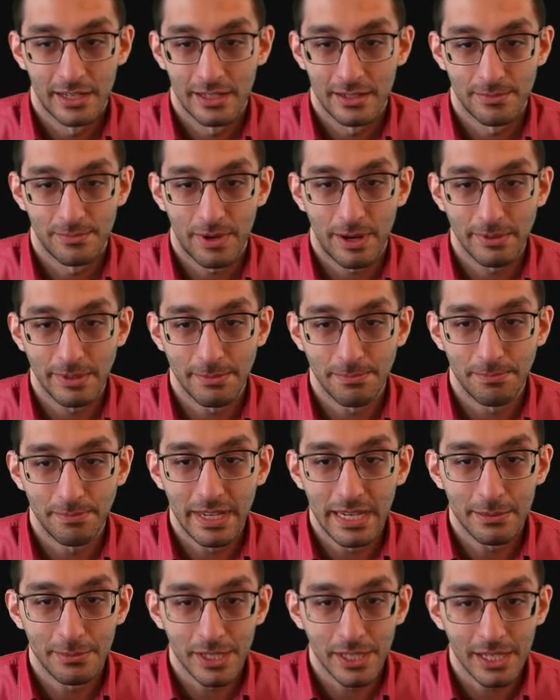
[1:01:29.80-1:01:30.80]
Probably
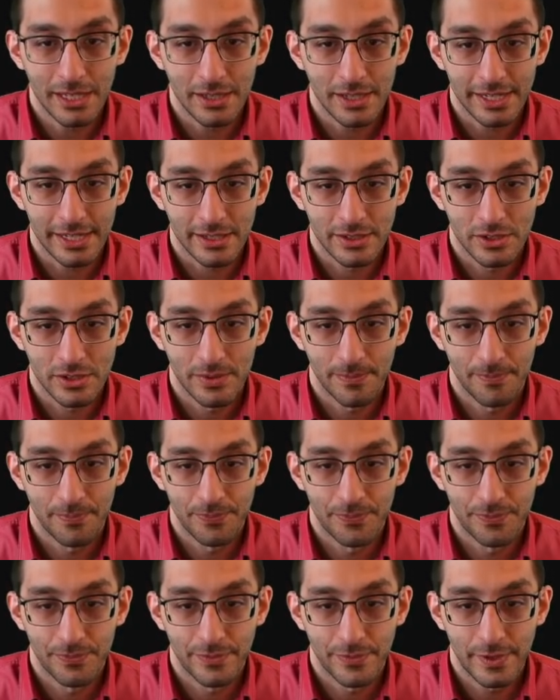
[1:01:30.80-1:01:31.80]
minimally like
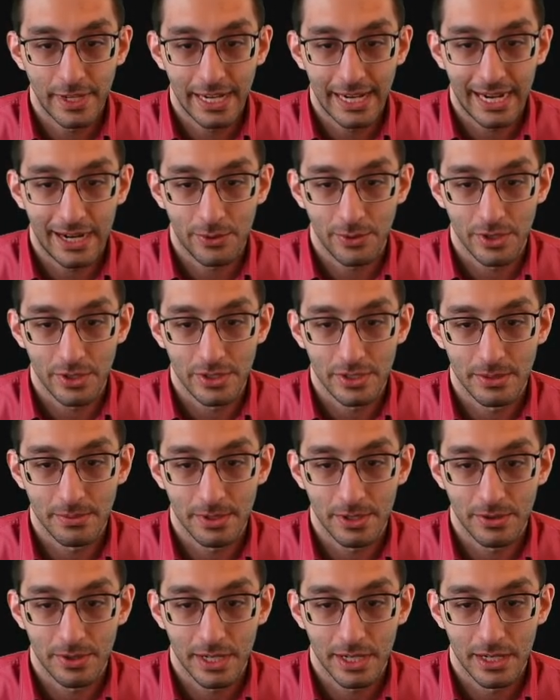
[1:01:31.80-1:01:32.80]
an hour or
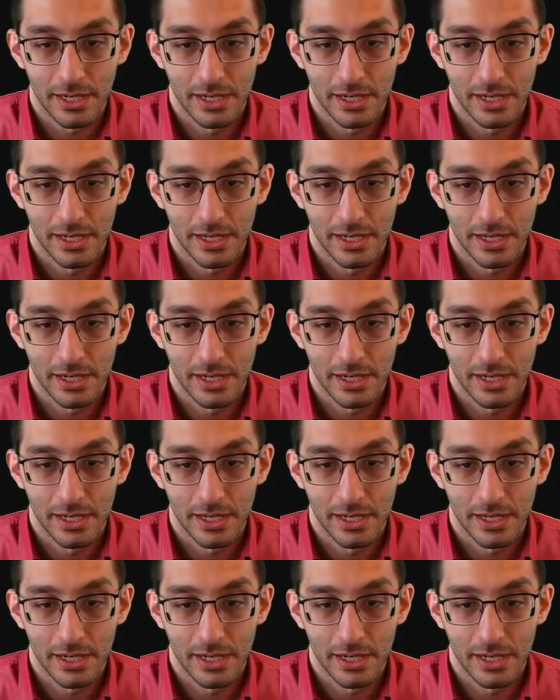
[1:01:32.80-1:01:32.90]
something, right?